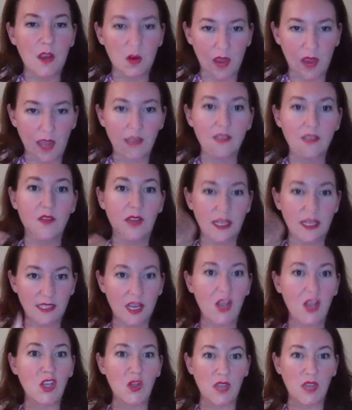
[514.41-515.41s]
Okay. So that's
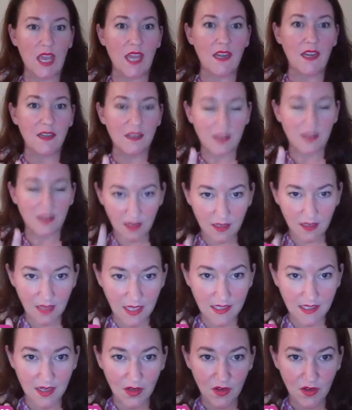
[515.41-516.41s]
how you get,
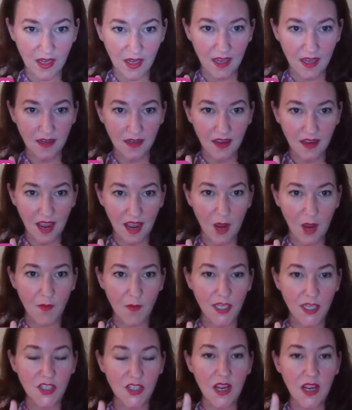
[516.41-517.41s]
that's how you get how
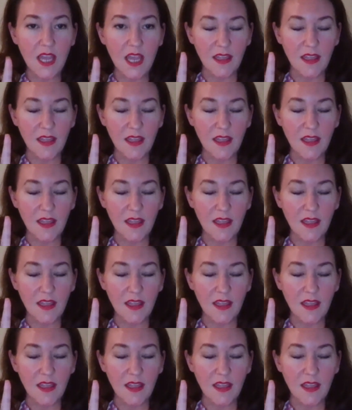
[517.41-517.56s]
much